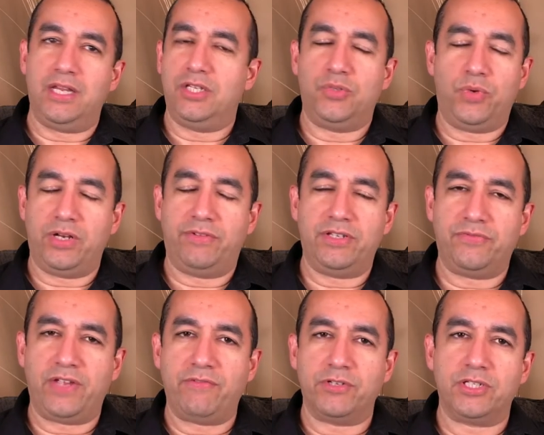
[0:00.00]
is one of his
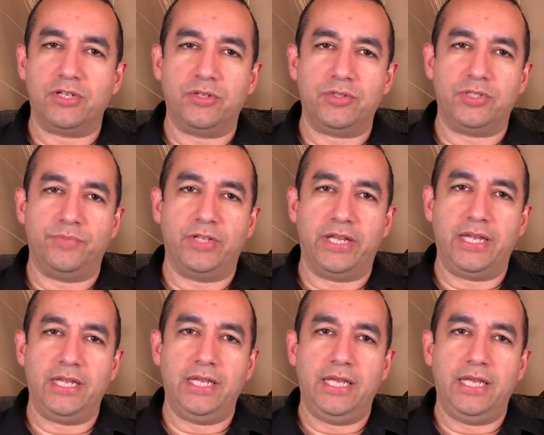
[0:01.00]
favorite solos to play,